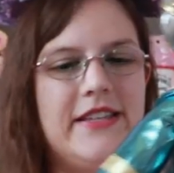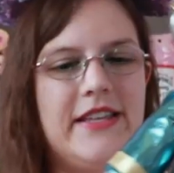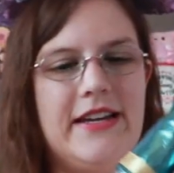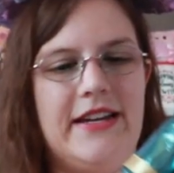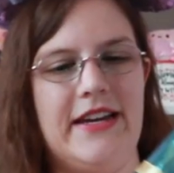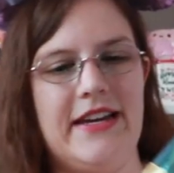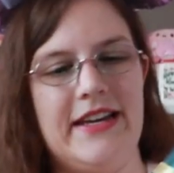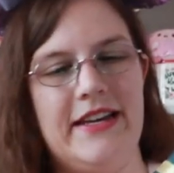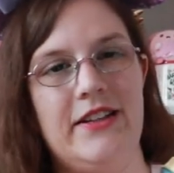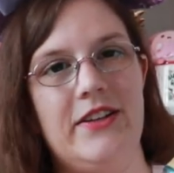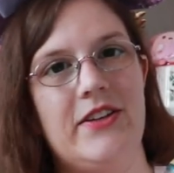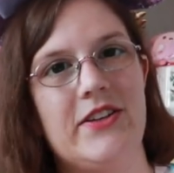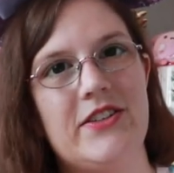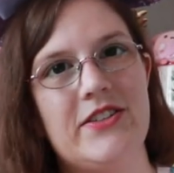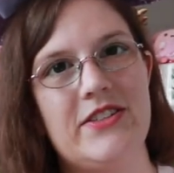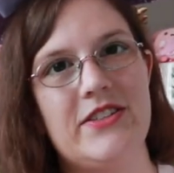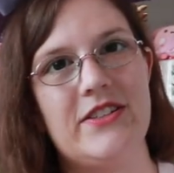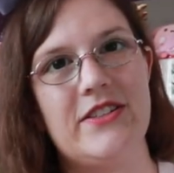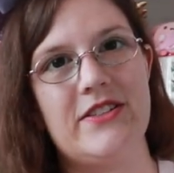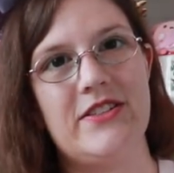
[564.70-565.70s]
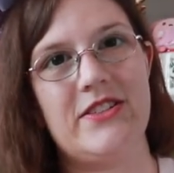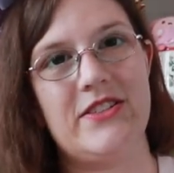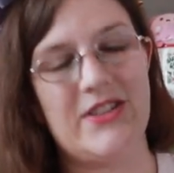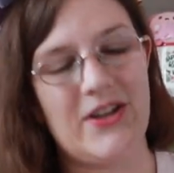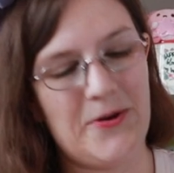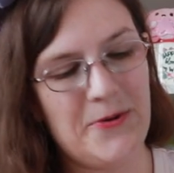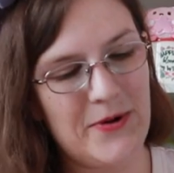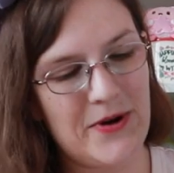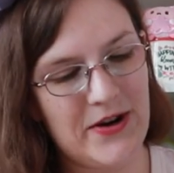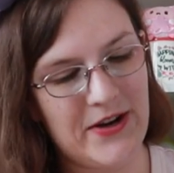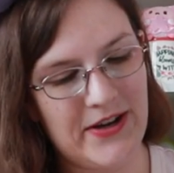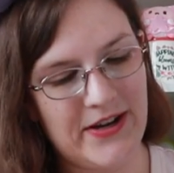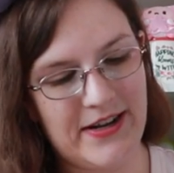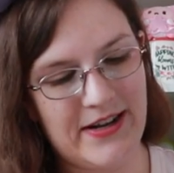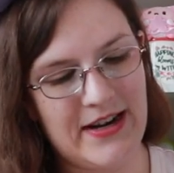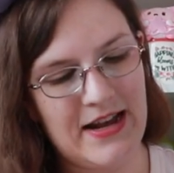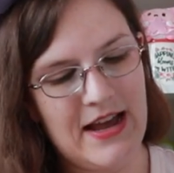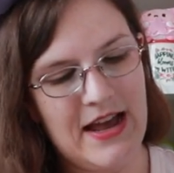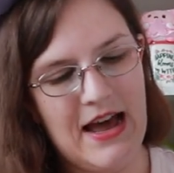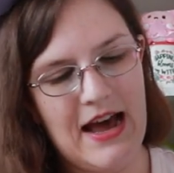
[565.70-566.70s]
think it looks so
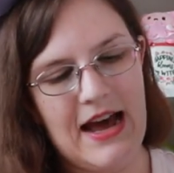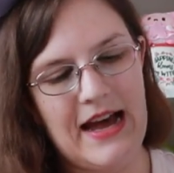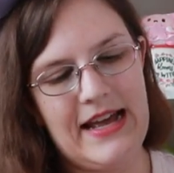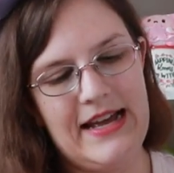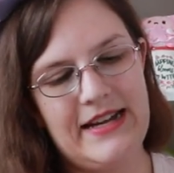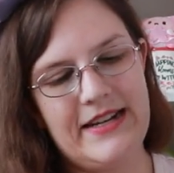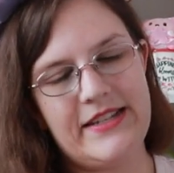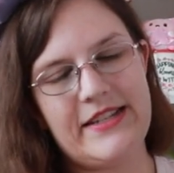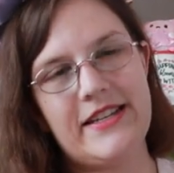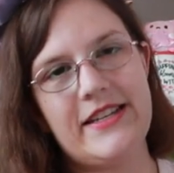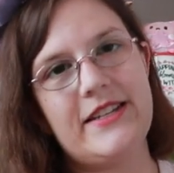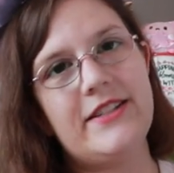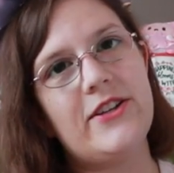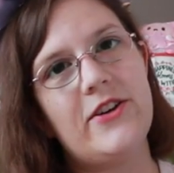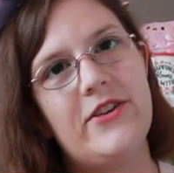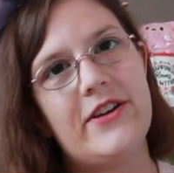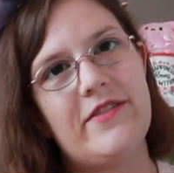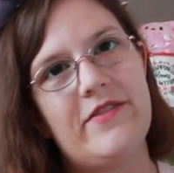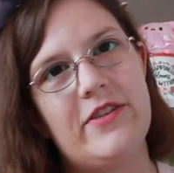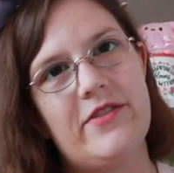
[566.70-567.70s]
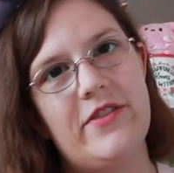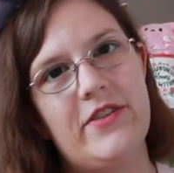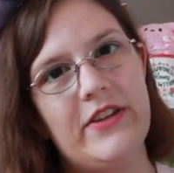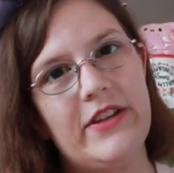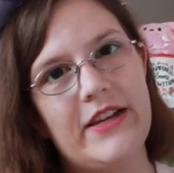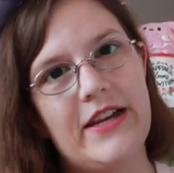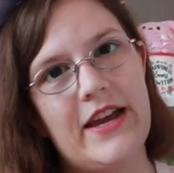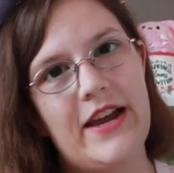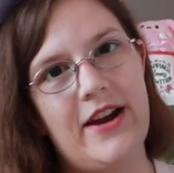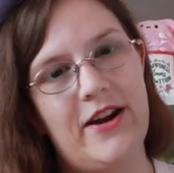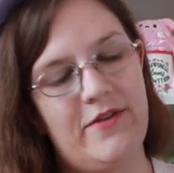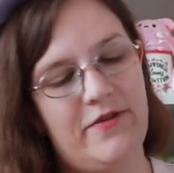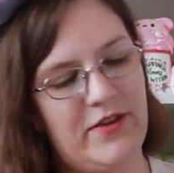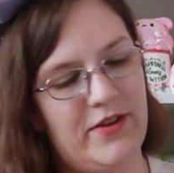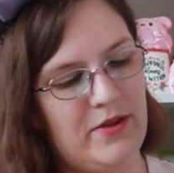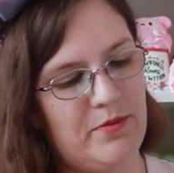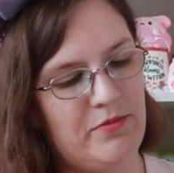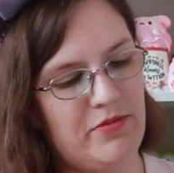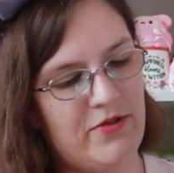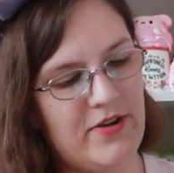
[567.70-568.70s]
good. I honestly don't even really care for
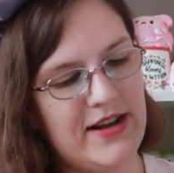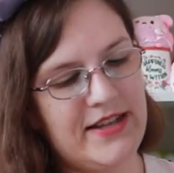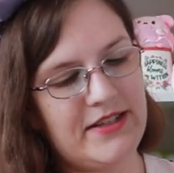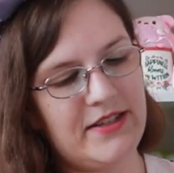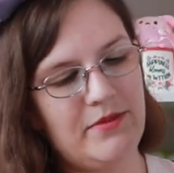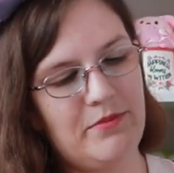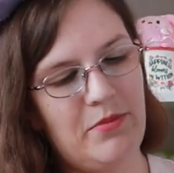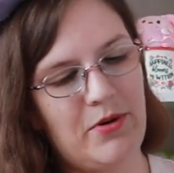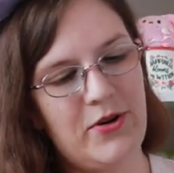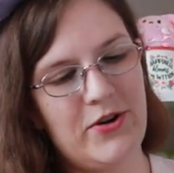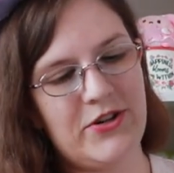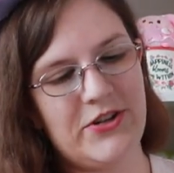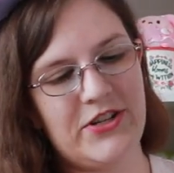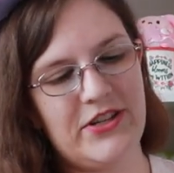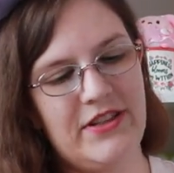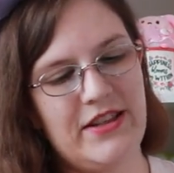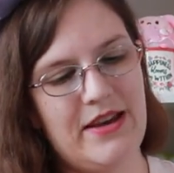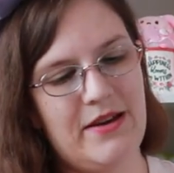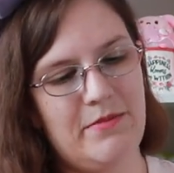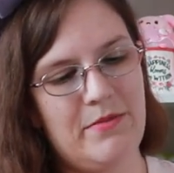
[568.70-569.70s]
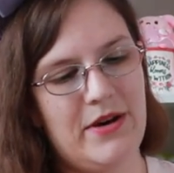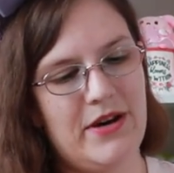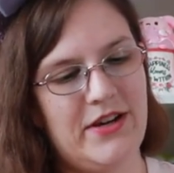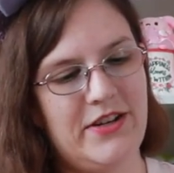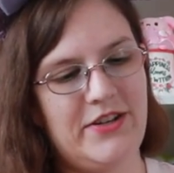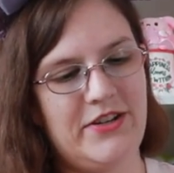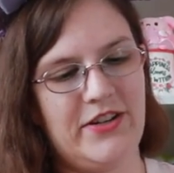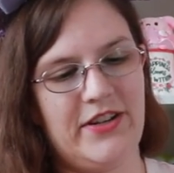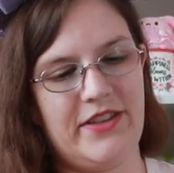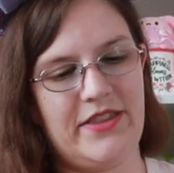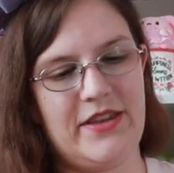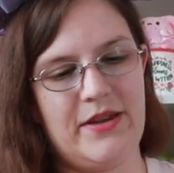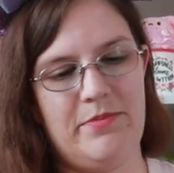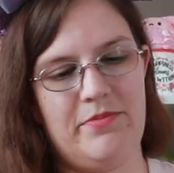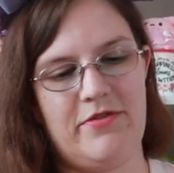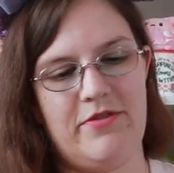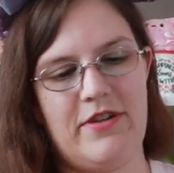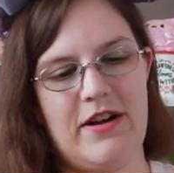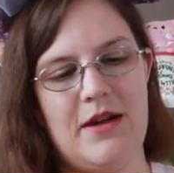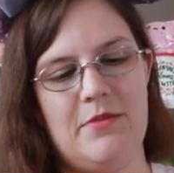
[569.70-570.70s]
the present portion that much. Like they
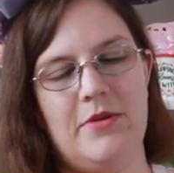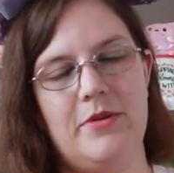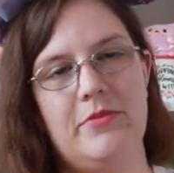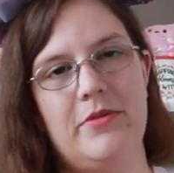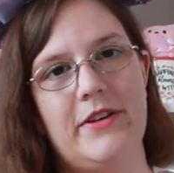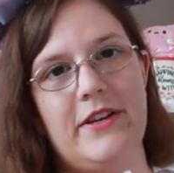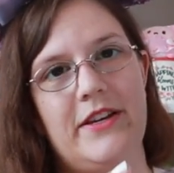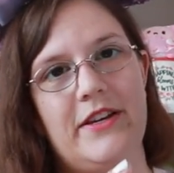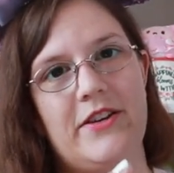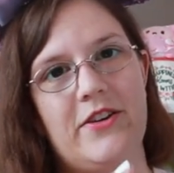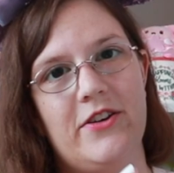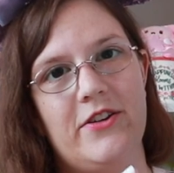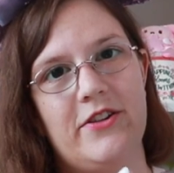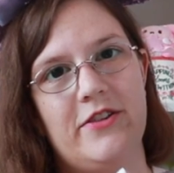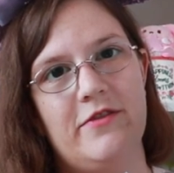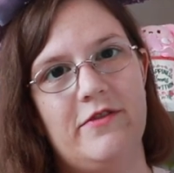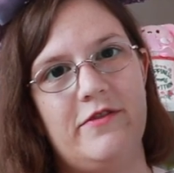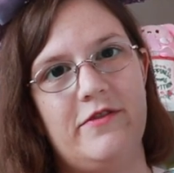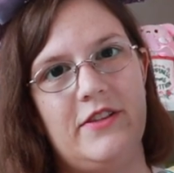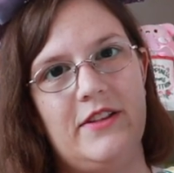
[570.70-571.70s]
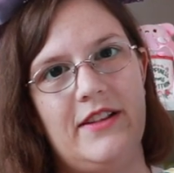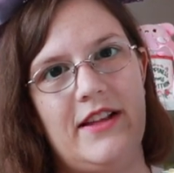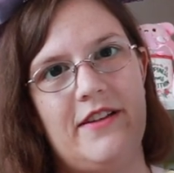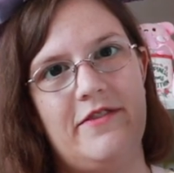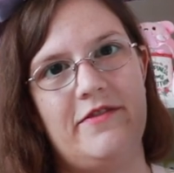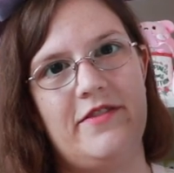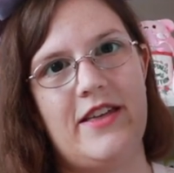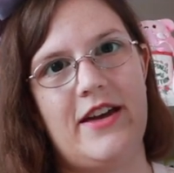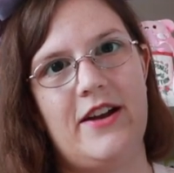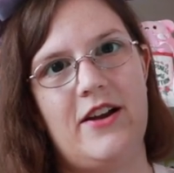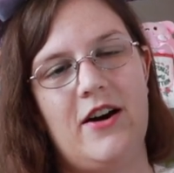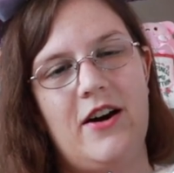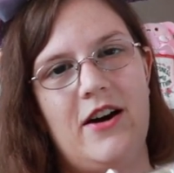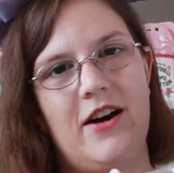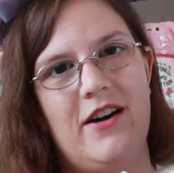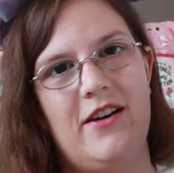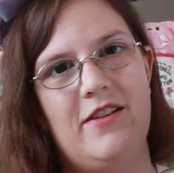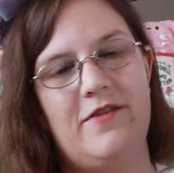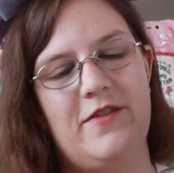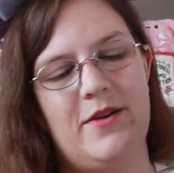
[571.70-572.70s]
probably could have left that
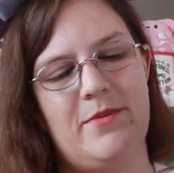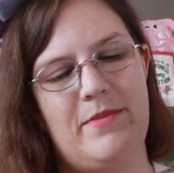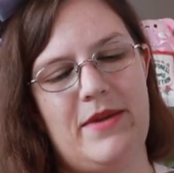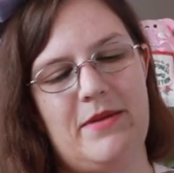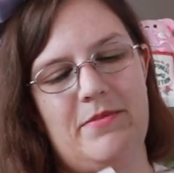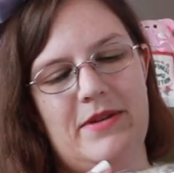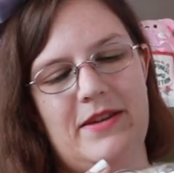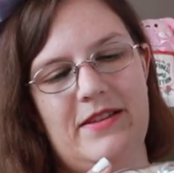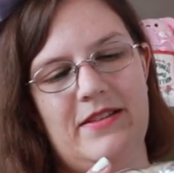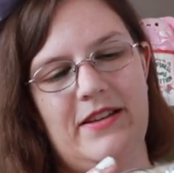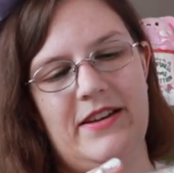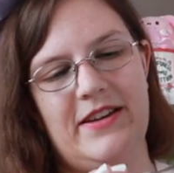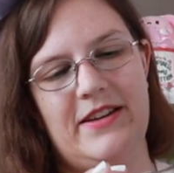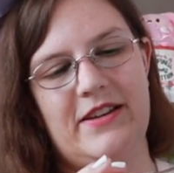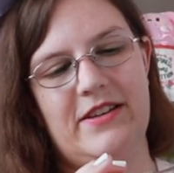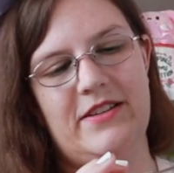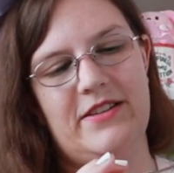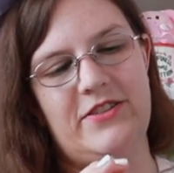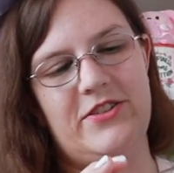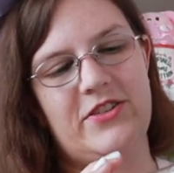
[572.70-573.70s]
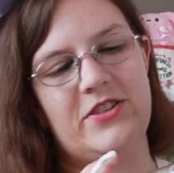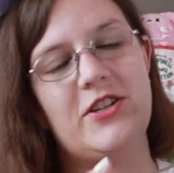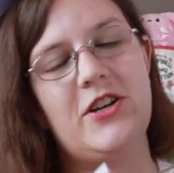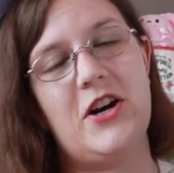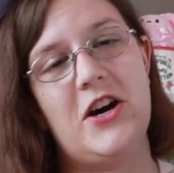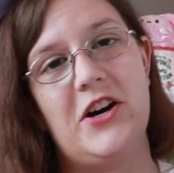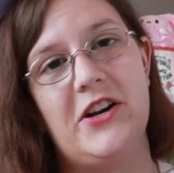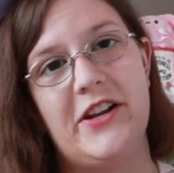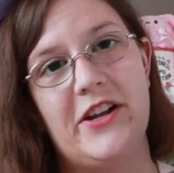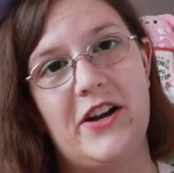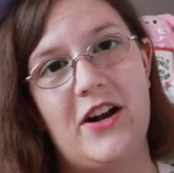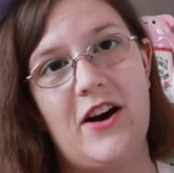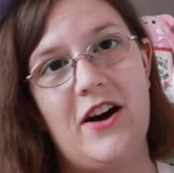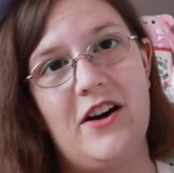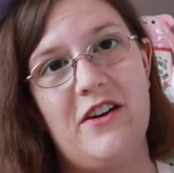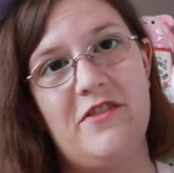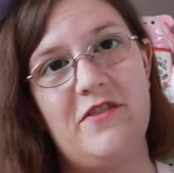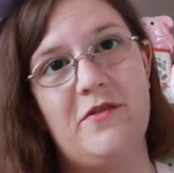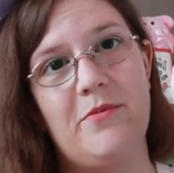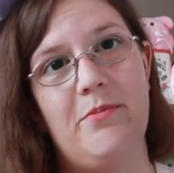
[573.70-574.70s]
off or maybe like just cut it
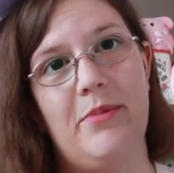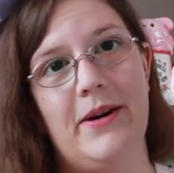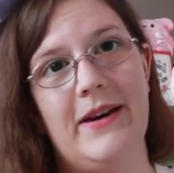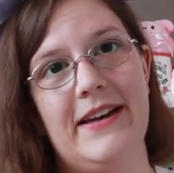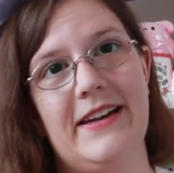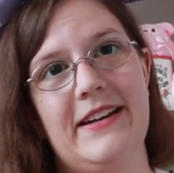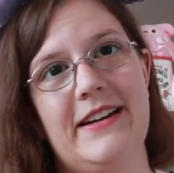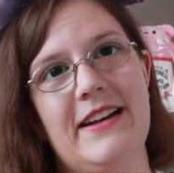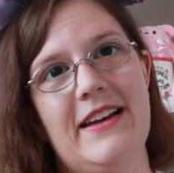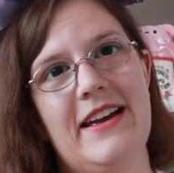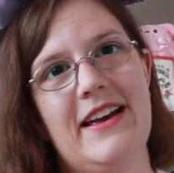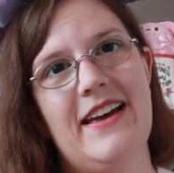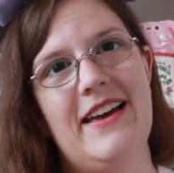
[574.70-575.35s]
off, but